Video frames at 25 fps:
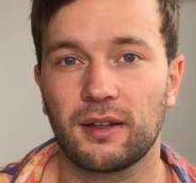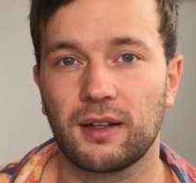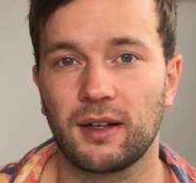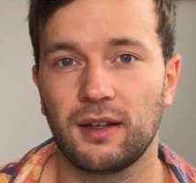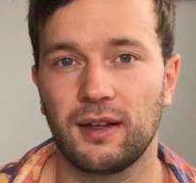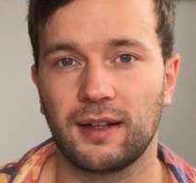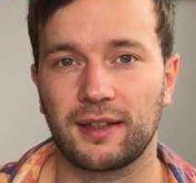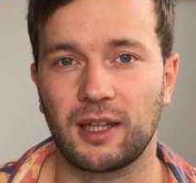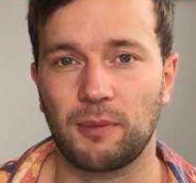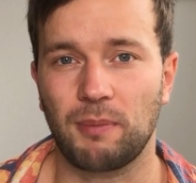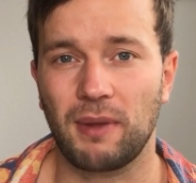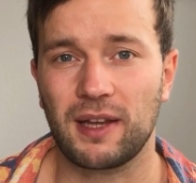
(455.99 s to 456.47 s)

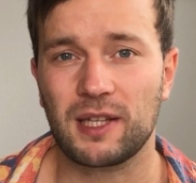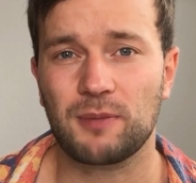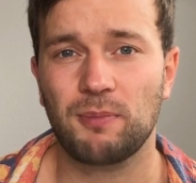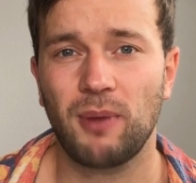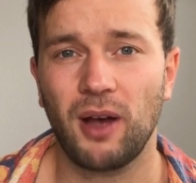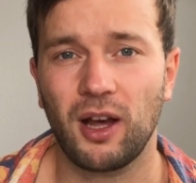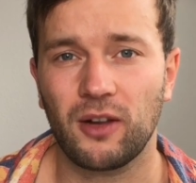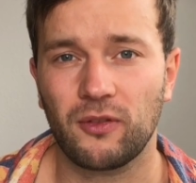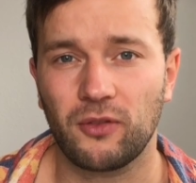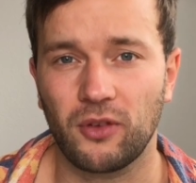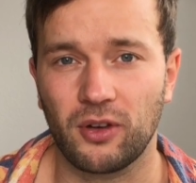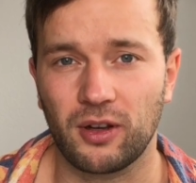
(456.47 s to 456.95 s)
Like, the best
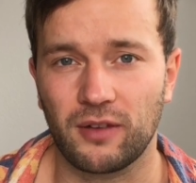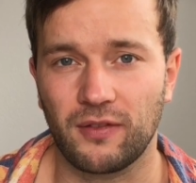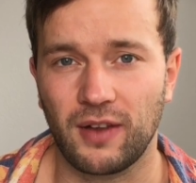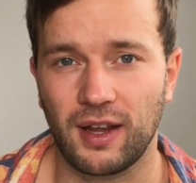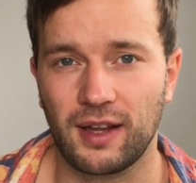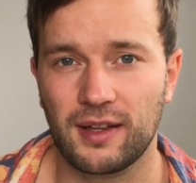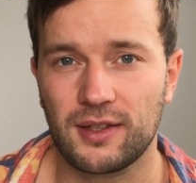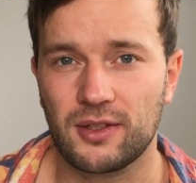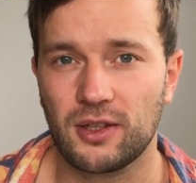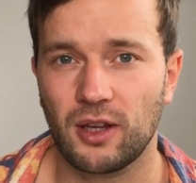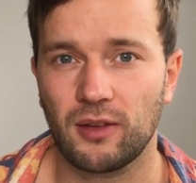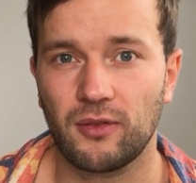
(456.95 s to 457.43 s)
part for
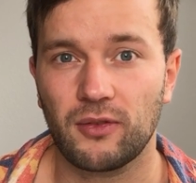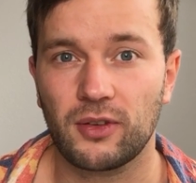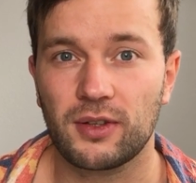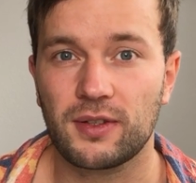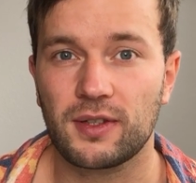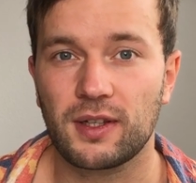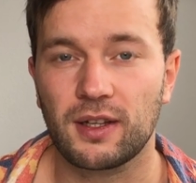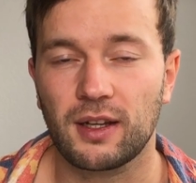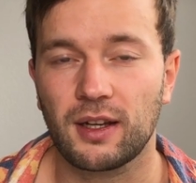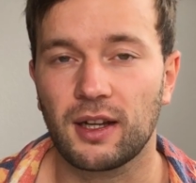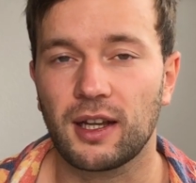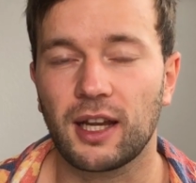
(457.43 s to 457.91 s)
advanced
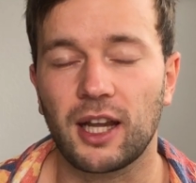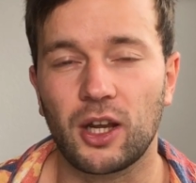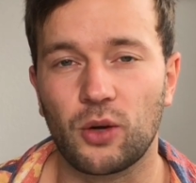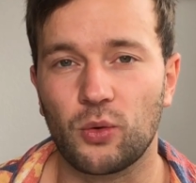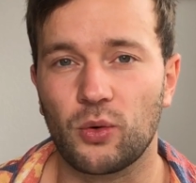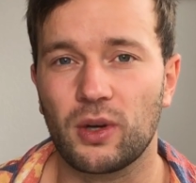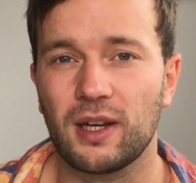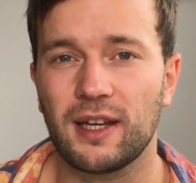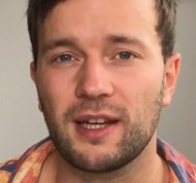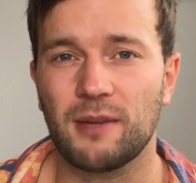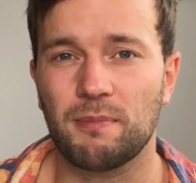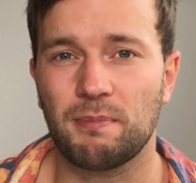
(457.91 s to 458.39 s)
surfers, it
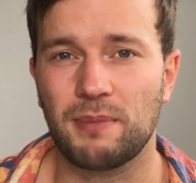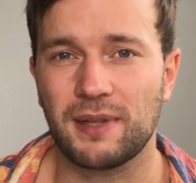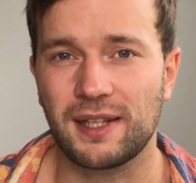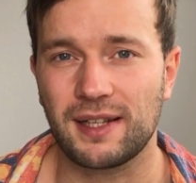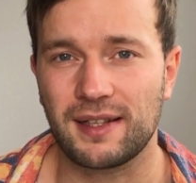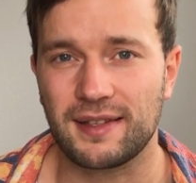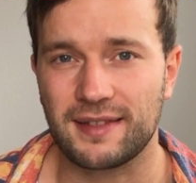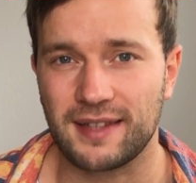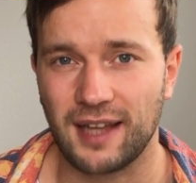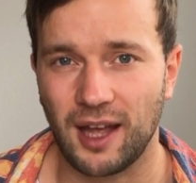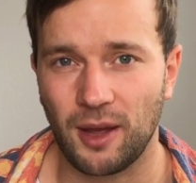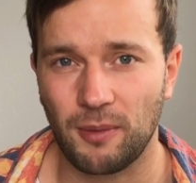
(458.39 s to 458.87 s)
really
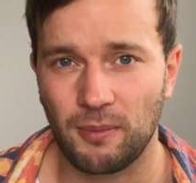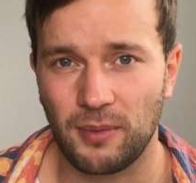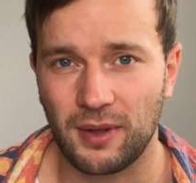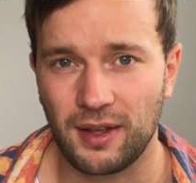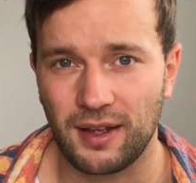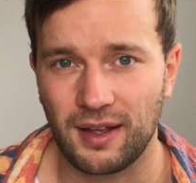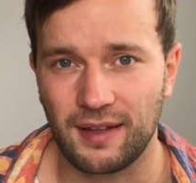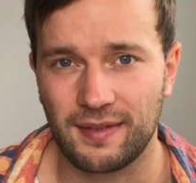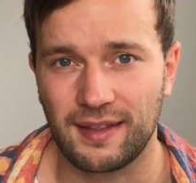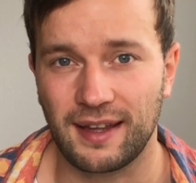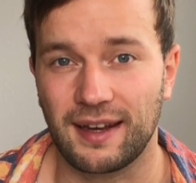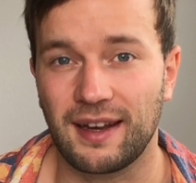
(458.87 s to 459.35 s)
builds
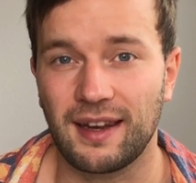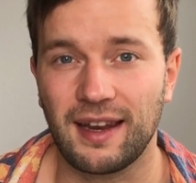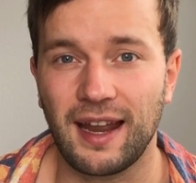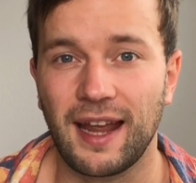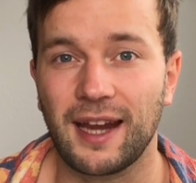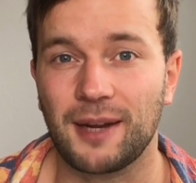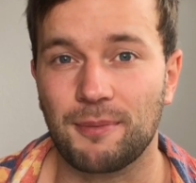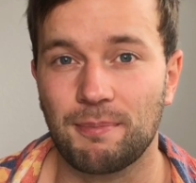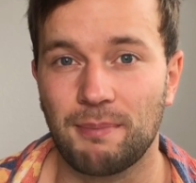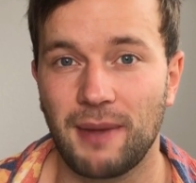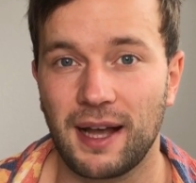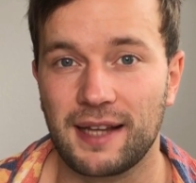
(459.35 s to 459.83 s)
up that
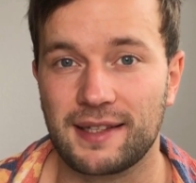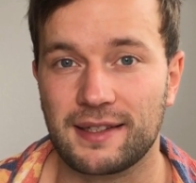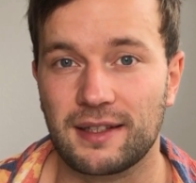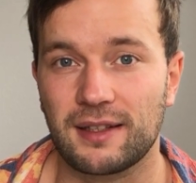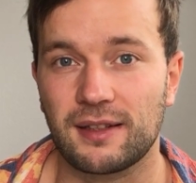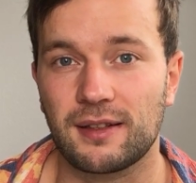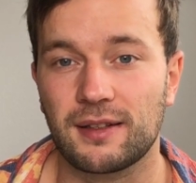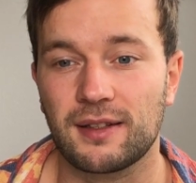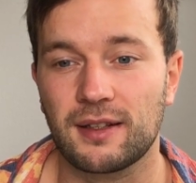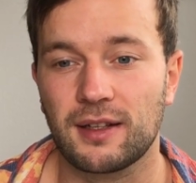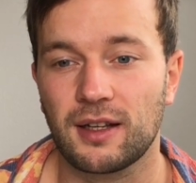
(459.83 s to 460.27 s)
leg muscle.